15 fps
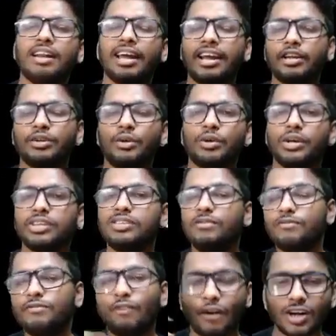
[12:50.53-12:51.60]
like I told you, it's a
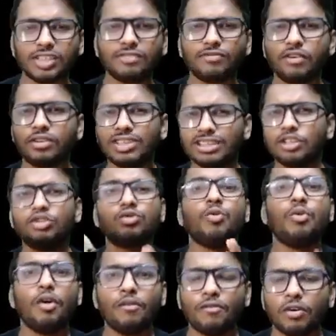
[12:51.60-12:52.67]
false force. It's a
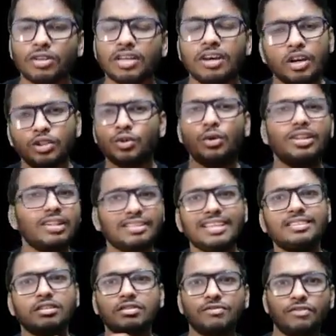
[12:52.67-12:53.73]
pseudo force. Pseudo in the
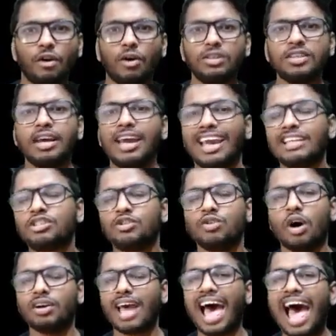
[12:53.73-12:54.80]
sense it's false. It's
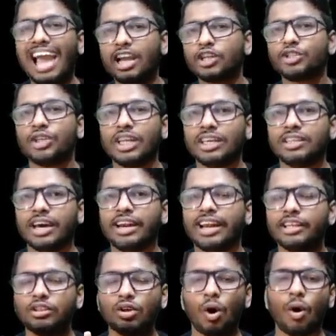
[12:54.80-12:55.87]
not actually there.
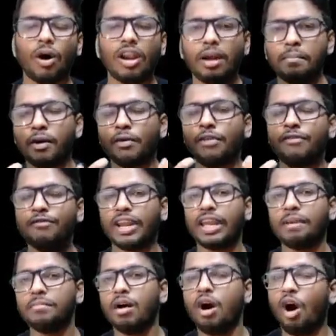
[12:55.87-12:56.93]
It's all about the
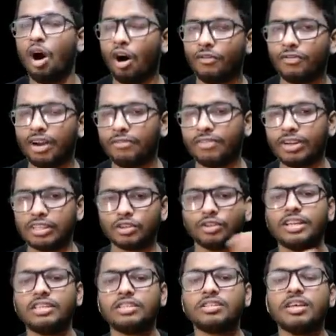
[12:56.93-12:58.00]
frame of reference. So
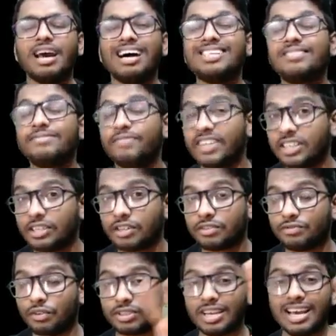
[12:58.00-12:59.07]
it is a
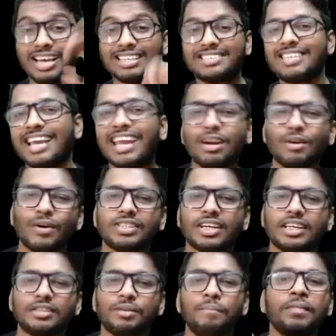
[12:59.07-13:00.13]
fictitious force. Second
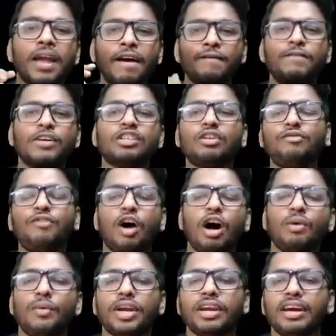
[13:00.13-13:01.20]
question is, which of the
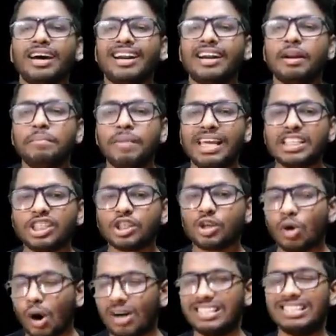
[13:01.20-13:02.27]
following remains
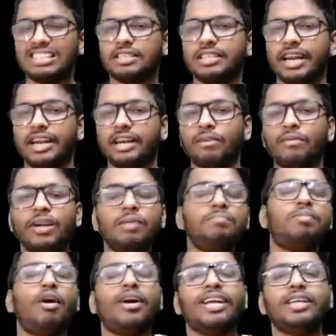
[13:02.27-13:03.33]
constant when a
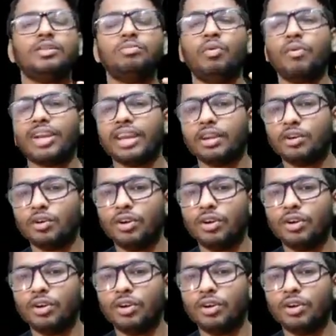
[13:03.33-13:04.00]
body is moving in